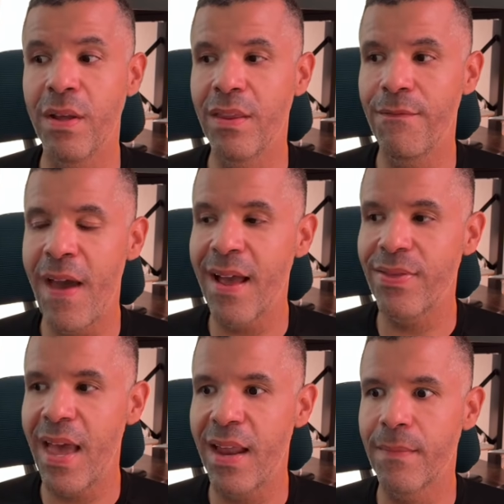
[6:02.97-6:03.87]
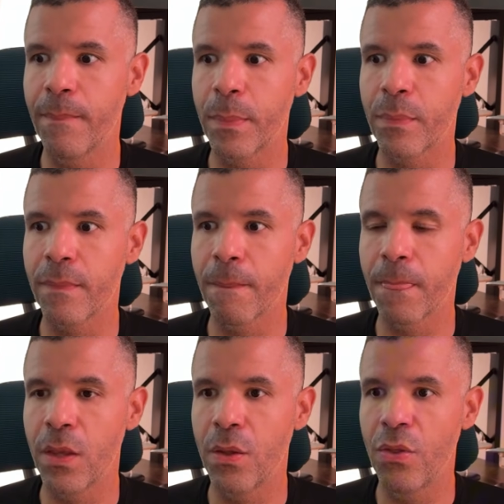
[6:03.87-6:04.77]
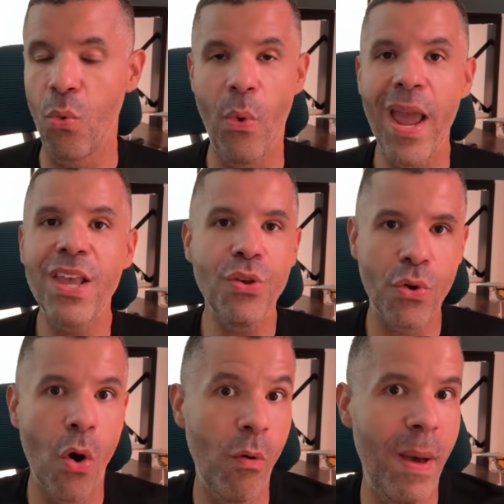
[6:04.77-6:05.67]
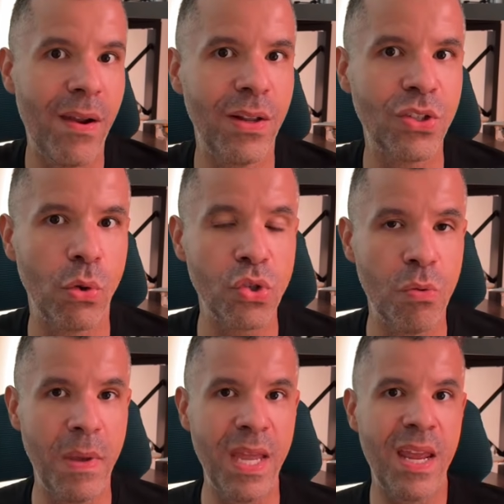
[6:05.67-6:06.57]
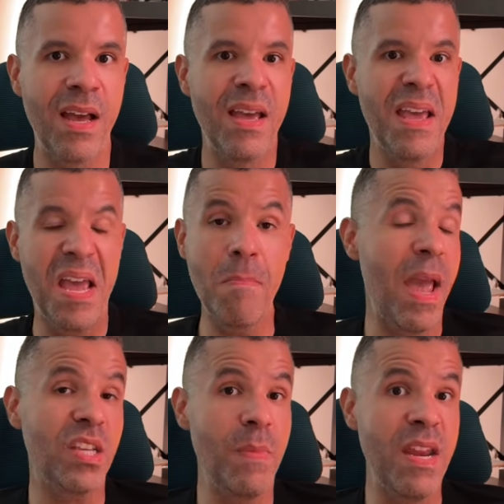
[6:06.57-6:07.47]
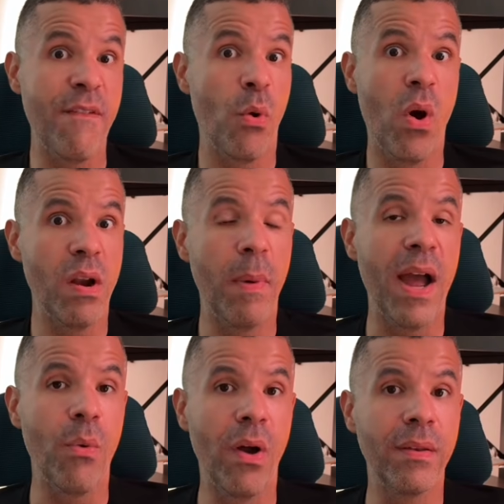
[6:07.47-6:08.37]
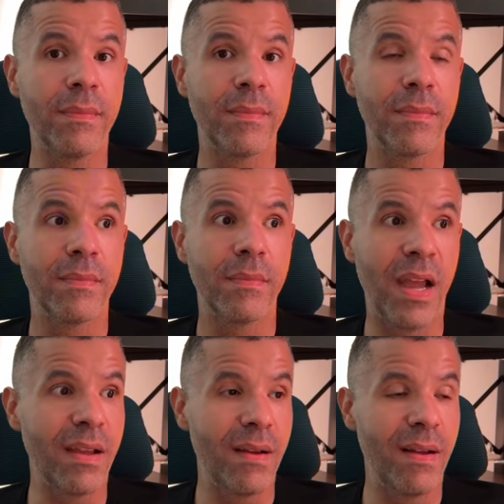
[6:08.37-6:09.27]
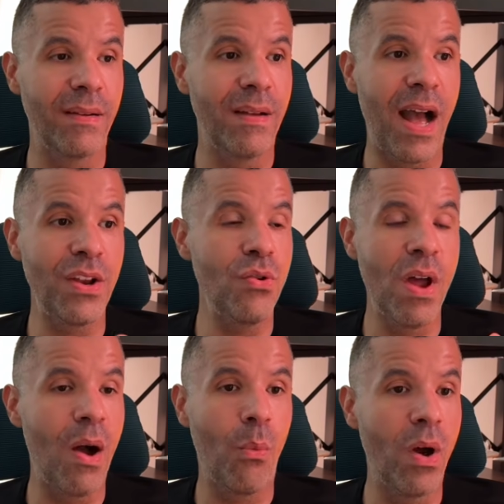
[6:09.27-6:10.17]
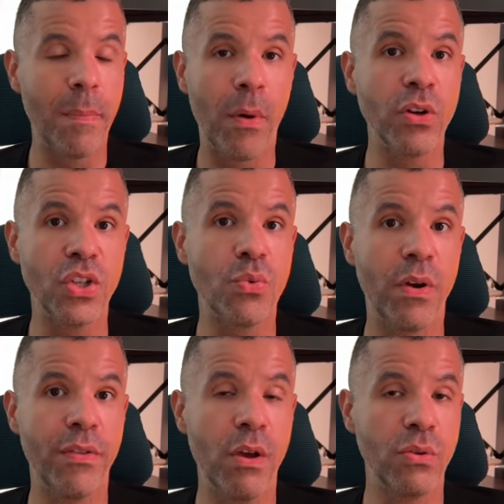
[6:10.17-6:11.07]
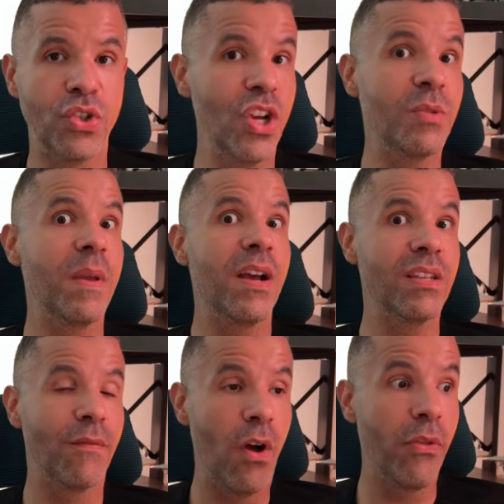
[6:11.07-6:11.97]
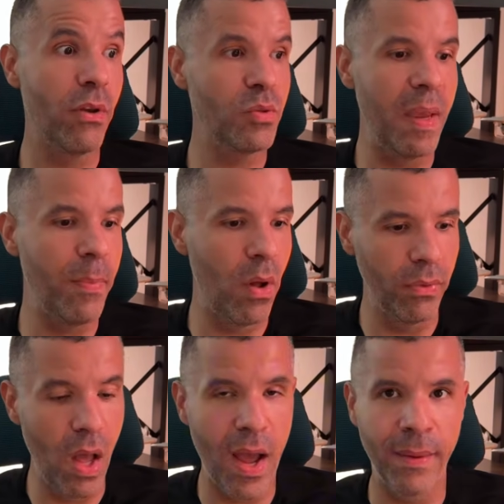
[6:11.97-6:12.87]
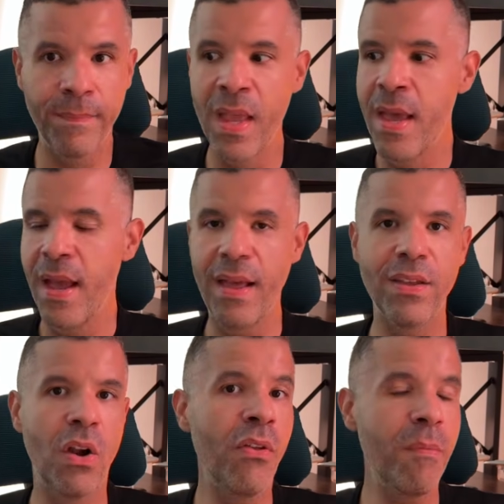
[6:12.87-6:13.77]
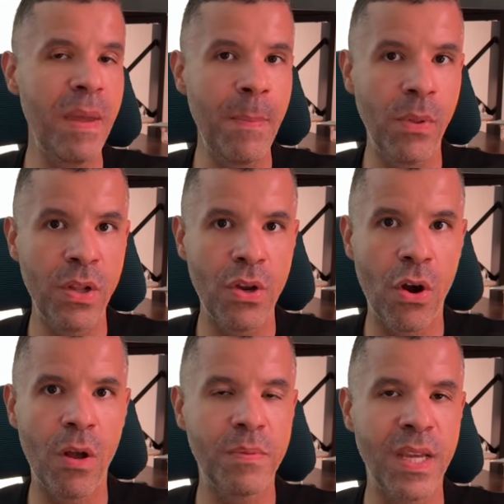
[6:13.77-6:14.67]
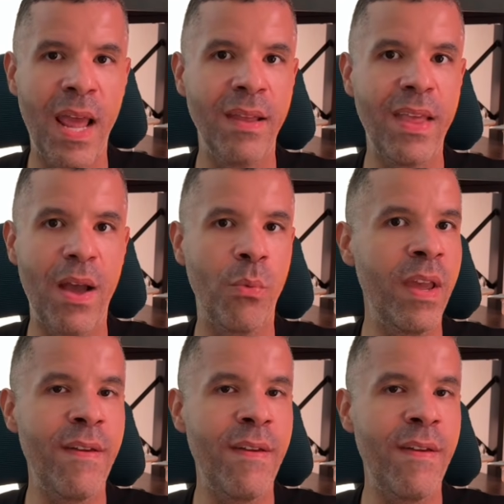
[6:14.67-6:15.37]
but the fact that the way you go about it on social media, it makes me never want to buy one. Like, I do not want to purchase one of those just because of all those people online. And then all the people in Europe saying that